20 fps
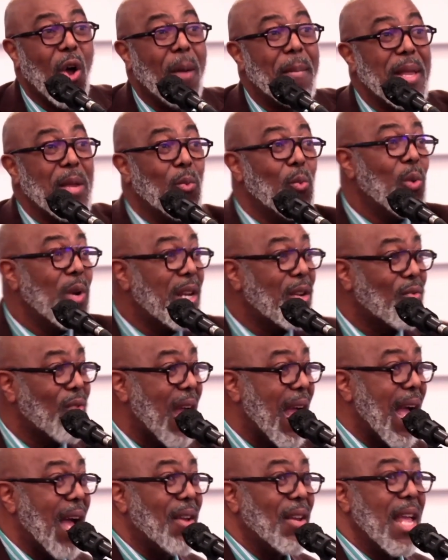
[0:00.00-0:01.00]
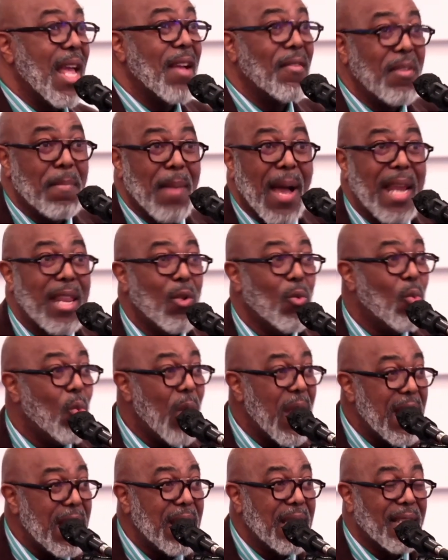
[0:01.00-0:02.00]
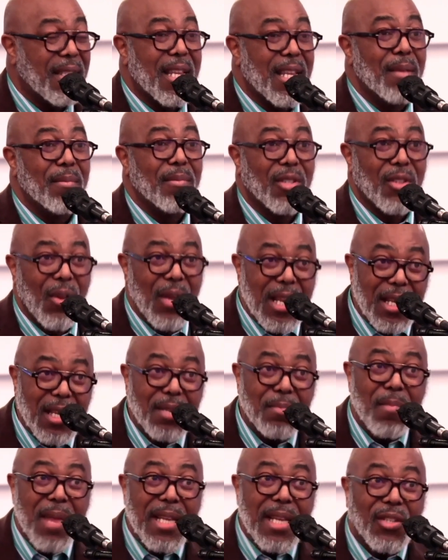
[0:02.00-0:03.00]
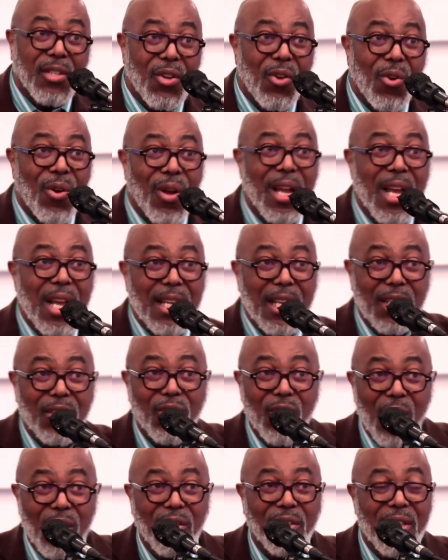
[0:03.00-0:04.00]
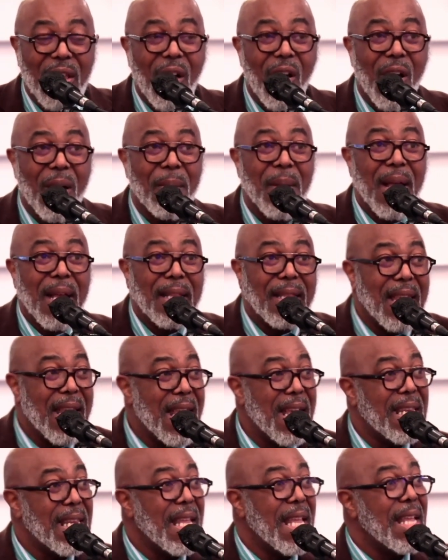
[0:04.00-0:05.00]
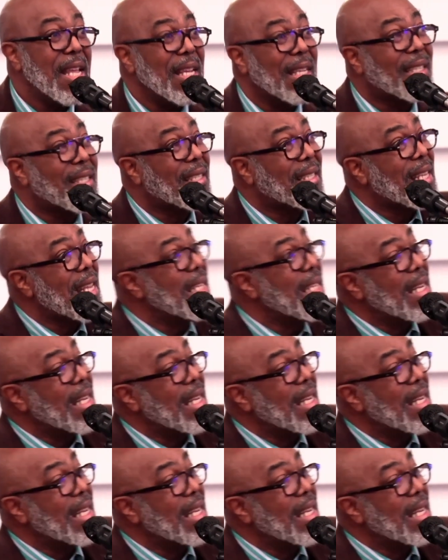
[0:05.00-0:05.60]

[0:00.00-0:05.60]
He went around, everybody witnessed him so he could make sure that y'all saw him. Then he ascended